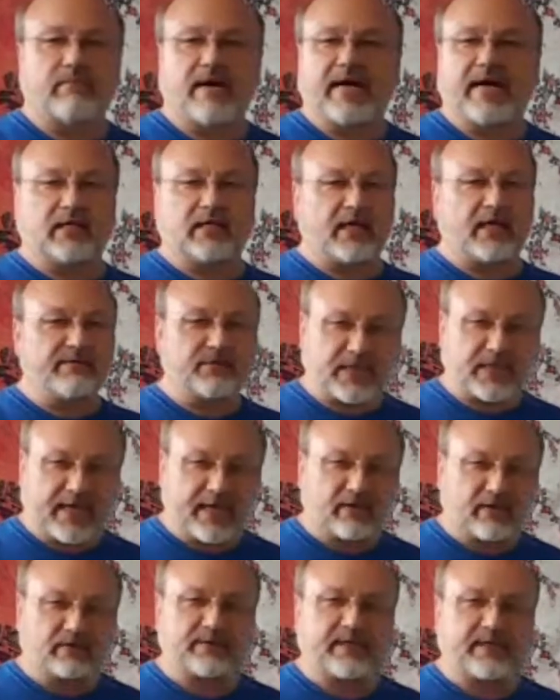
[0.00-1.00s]
my
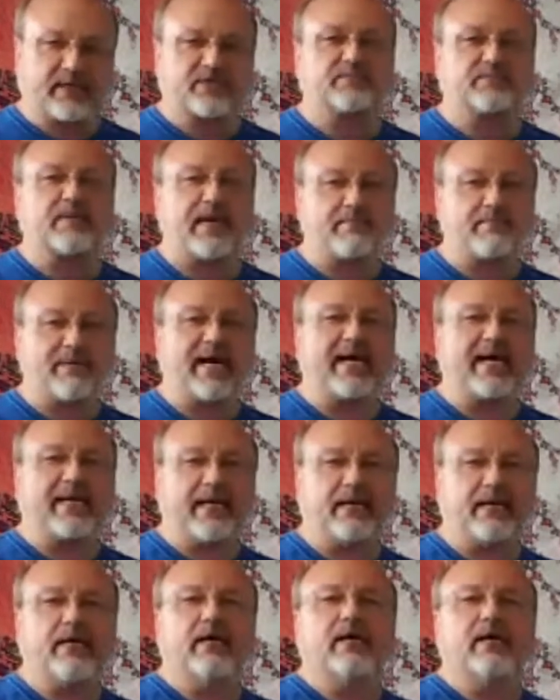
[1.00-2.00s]
lifestyle allows my
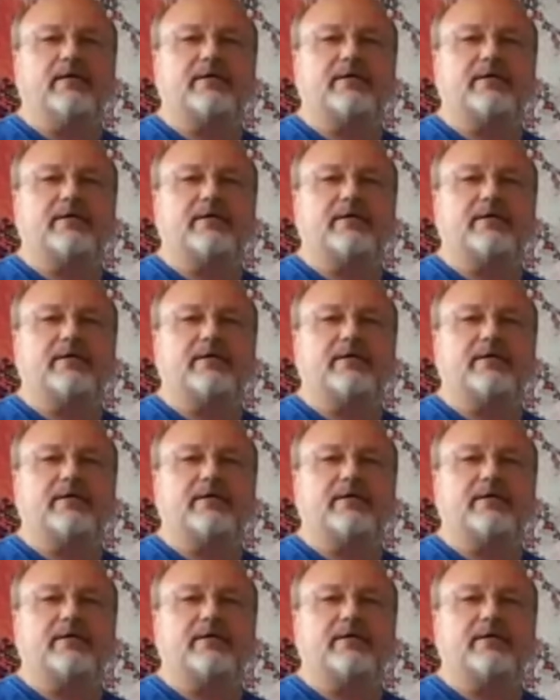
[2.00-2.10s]
body